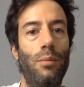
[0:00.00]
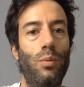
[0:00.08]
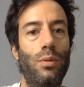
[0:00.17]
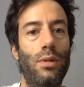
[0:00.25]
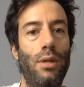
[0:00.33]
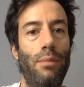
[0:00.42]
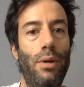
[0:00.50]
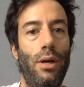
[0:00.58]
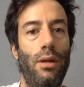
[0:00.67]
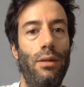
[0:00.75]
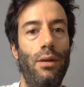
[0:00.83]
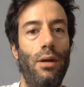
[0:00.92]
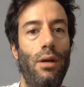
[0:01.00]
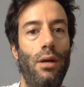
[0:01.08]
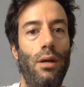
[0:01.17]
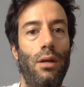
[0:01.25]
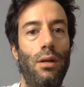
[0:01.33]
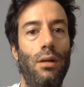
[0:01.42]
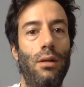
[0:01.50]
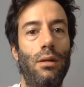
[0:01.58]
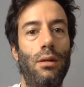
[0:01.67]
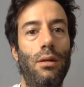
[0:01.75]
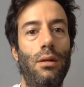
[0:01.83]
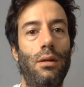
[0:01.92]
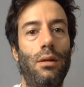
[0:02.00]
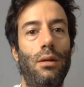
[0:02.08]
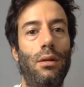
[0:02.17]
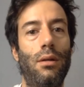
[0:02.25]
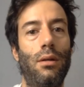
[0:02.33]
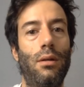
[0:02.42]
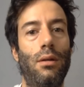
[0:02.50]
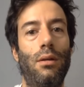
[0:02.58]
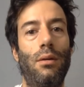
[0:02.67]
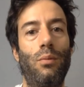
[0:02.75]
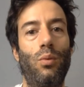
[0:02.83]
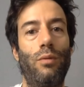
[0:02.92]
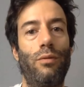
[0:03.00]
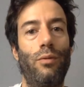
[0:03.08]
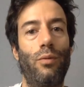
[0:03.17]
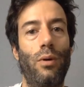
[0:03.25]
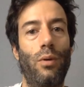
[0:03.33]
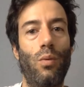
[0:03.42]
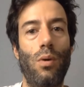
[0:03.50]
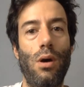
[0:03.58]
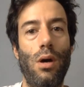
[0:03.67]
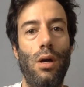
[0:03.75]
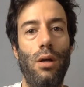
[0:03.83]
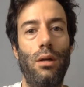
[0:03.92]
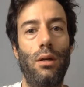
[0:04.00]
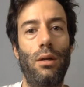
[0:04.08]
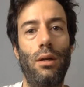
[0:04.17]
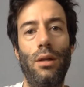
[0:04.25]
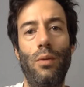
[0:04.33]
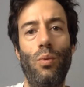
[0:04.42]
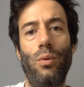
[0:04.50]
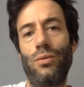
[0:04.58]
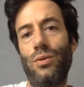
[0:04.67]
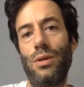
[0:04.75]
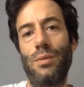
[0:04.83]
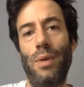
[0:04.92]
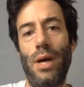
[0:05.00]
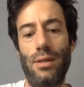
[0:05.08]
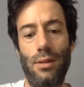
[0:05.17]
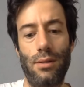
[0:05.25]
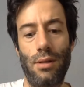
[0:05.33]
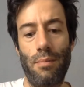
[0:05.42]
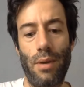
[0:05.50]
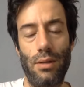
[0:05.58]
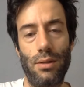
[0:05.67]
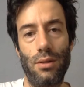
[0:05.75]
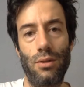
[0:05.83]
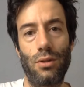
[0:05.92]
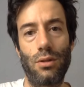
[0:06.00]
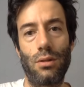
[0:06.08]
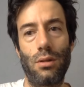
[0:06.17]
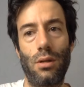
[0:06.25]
Say Python proof of work 1, and then we'll just pass it some message.